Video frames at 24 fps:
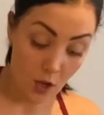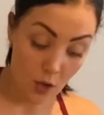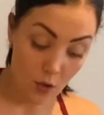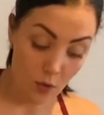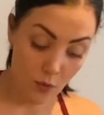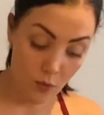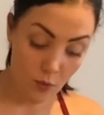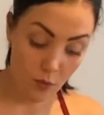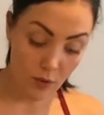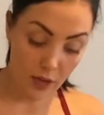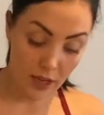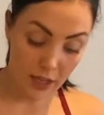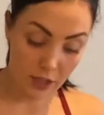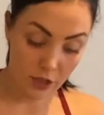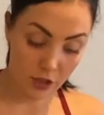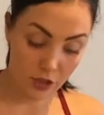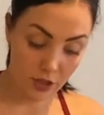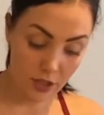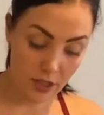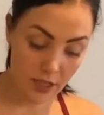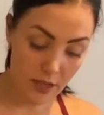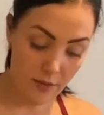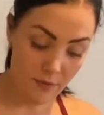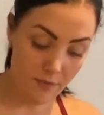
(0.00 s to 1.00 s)
Ooh,
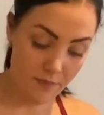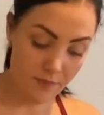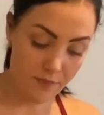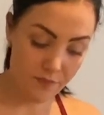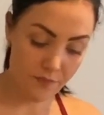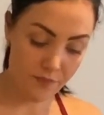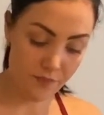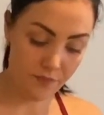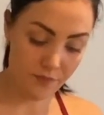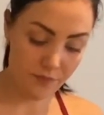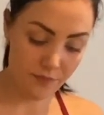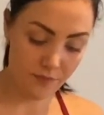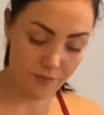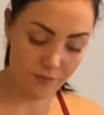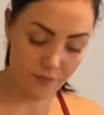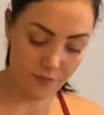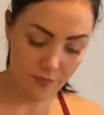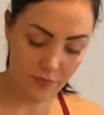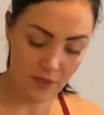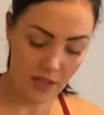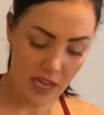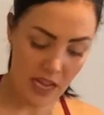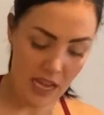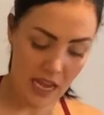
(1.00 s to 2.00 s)
actually,
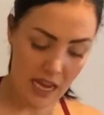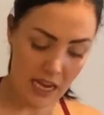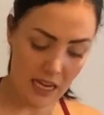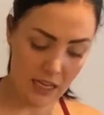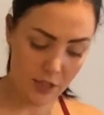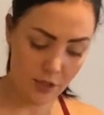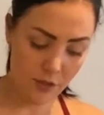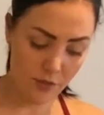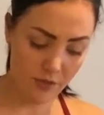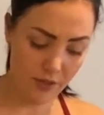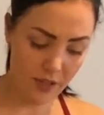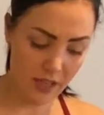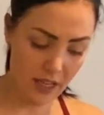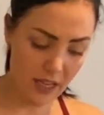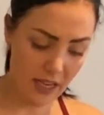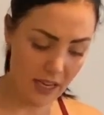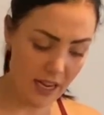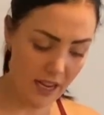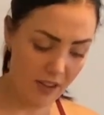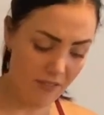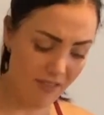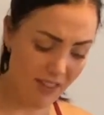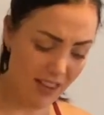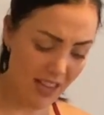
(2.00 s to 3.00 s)
I do think I
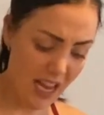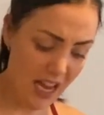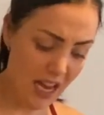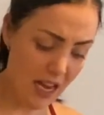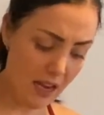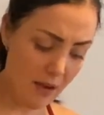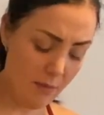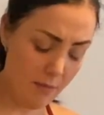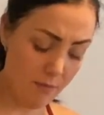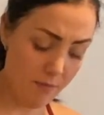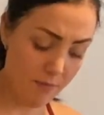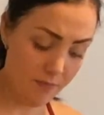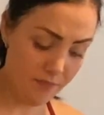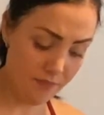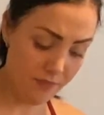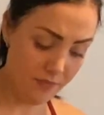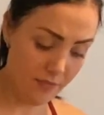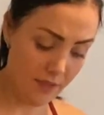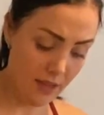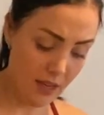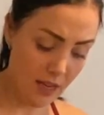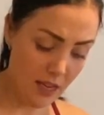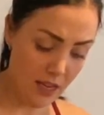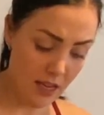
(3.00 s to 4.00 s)
have lime.
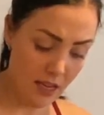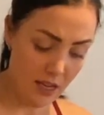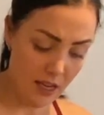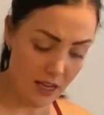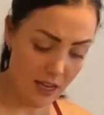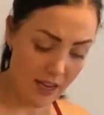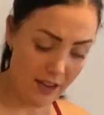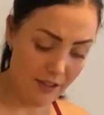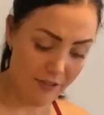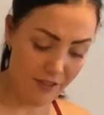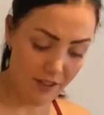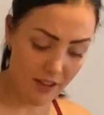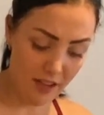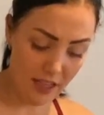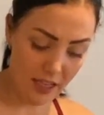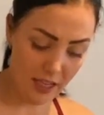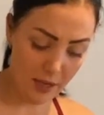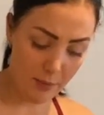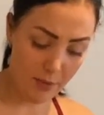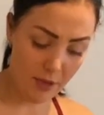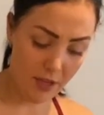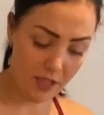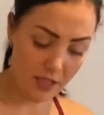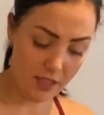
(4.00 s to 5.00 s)
I feel like
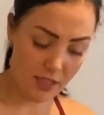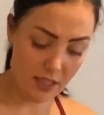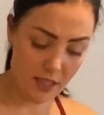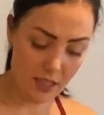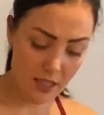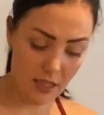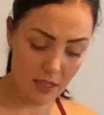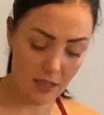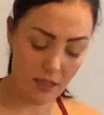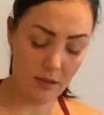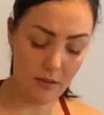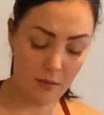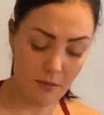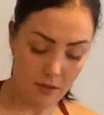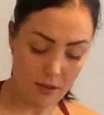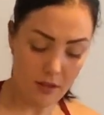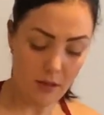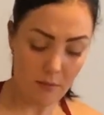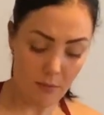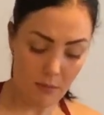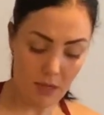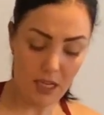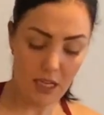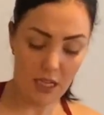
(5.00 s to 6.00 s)
because the
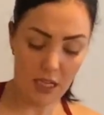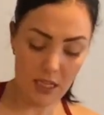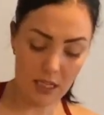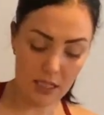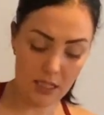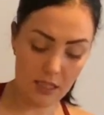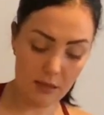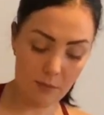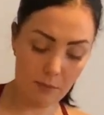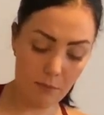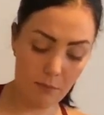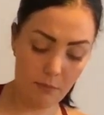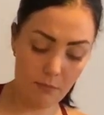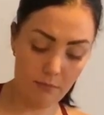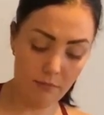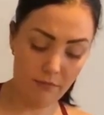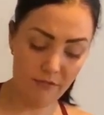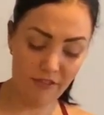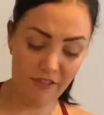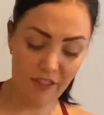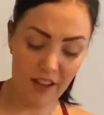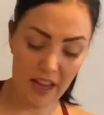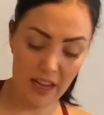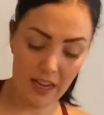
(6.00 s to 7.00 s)
meat is
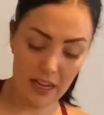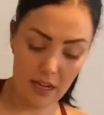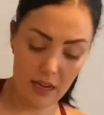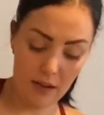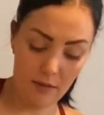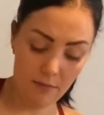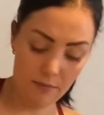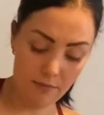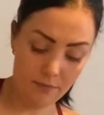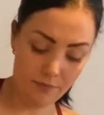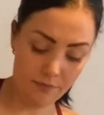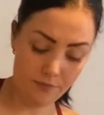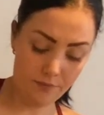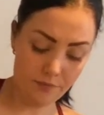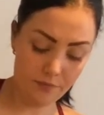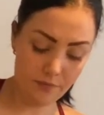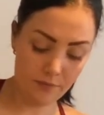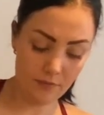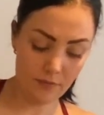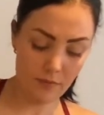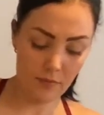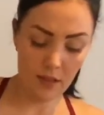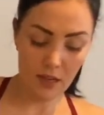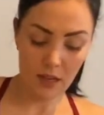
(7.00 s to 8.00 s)
fatty,
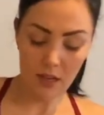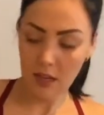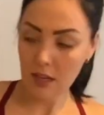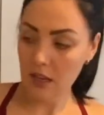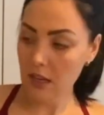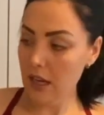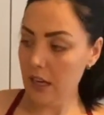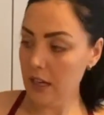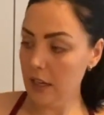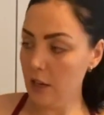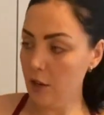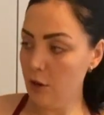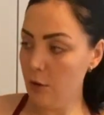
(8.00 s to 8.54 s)
I